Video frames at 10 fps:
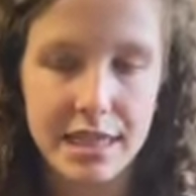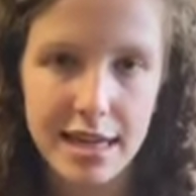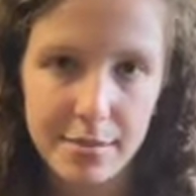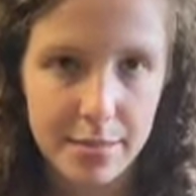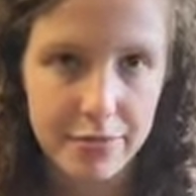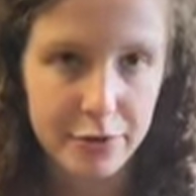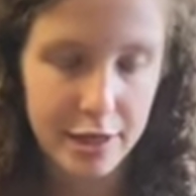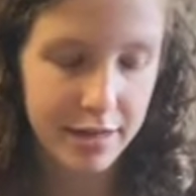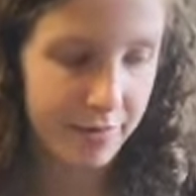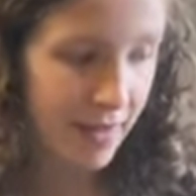came up for
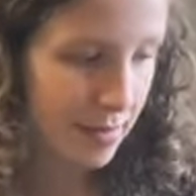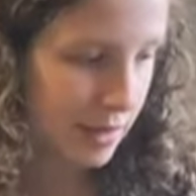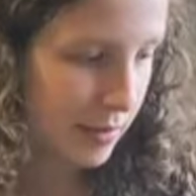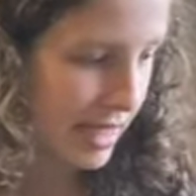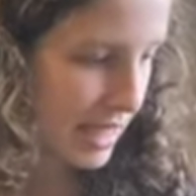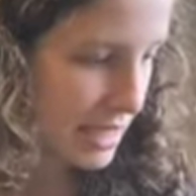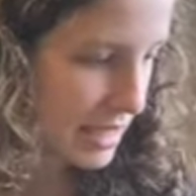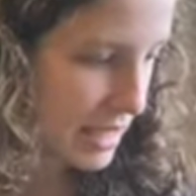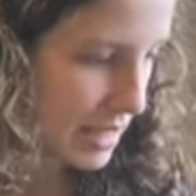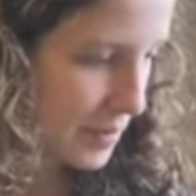a family weekend
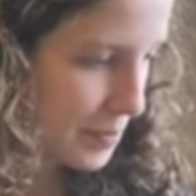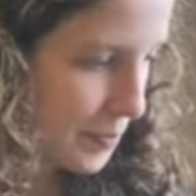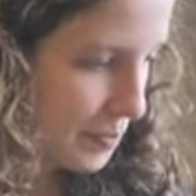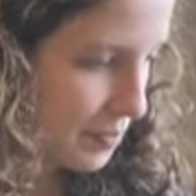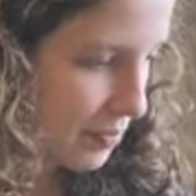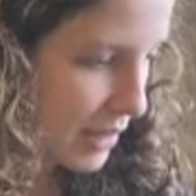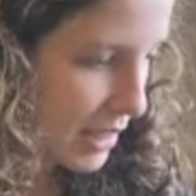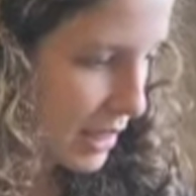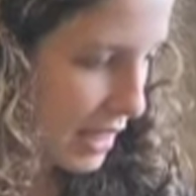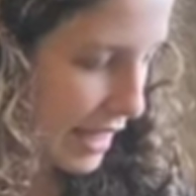here,
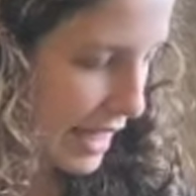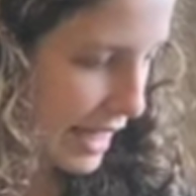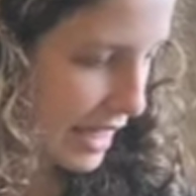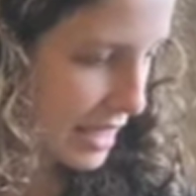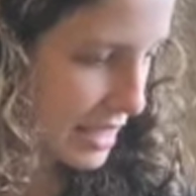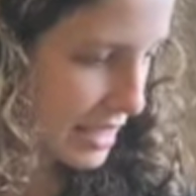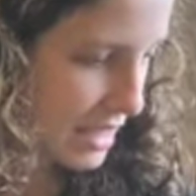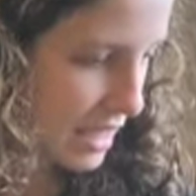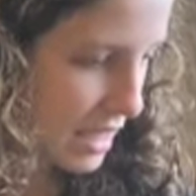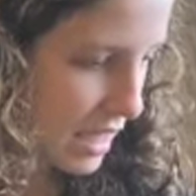and
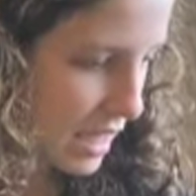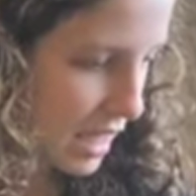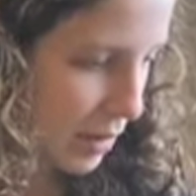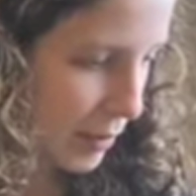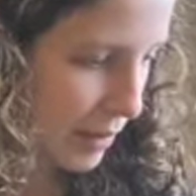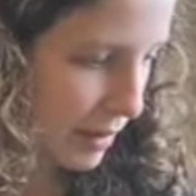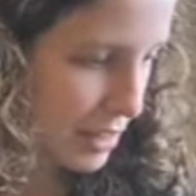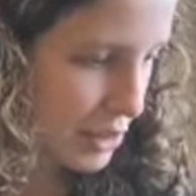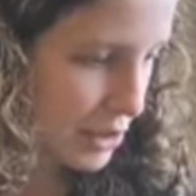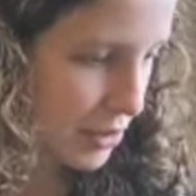we
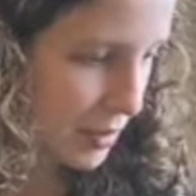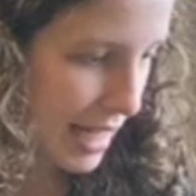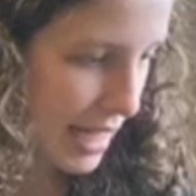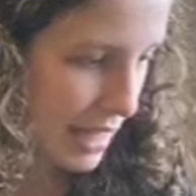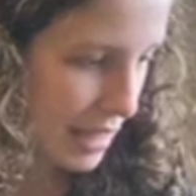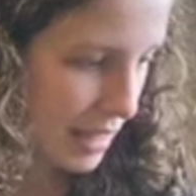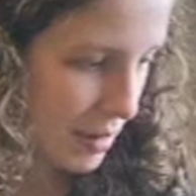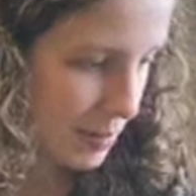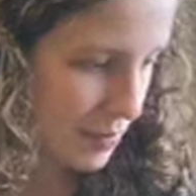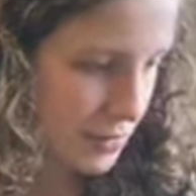went to a
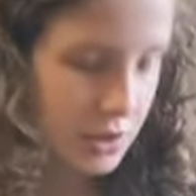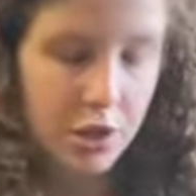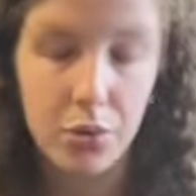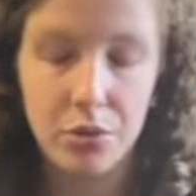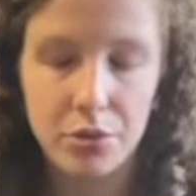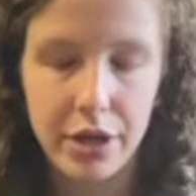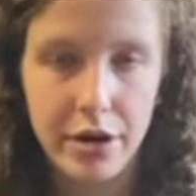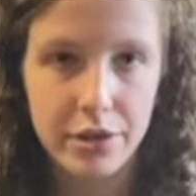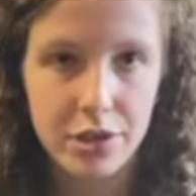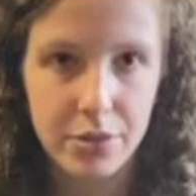local
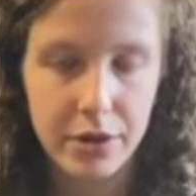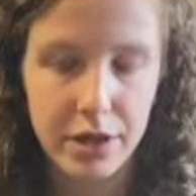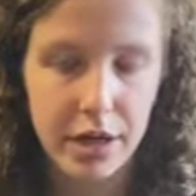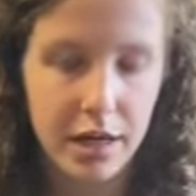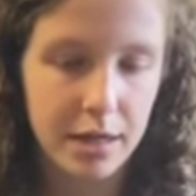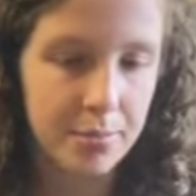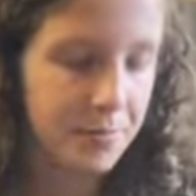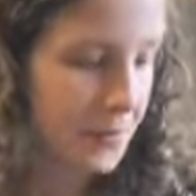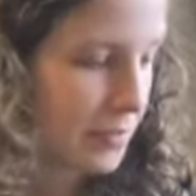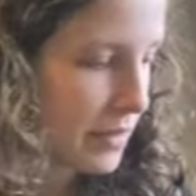yarn store
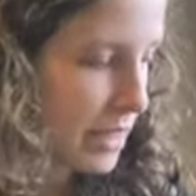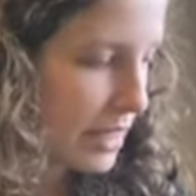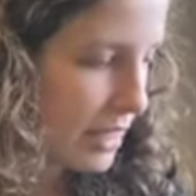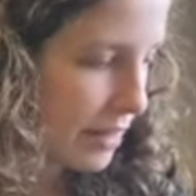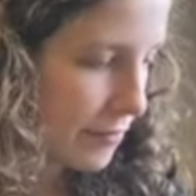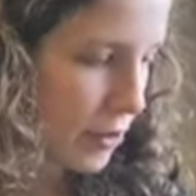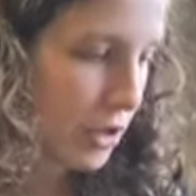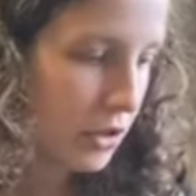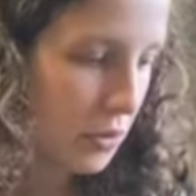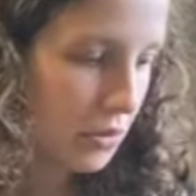for
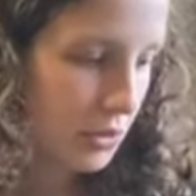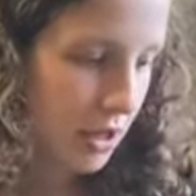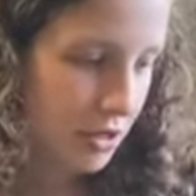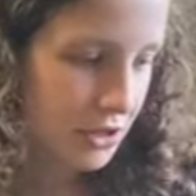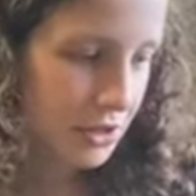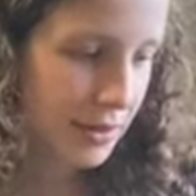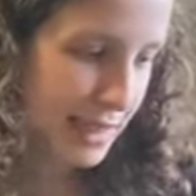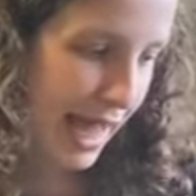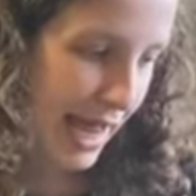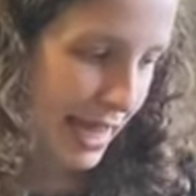local yarn store
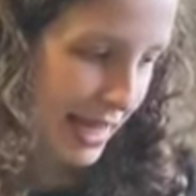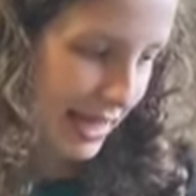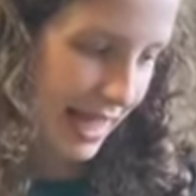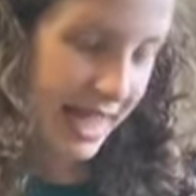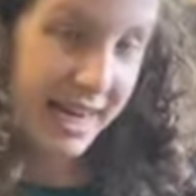day, and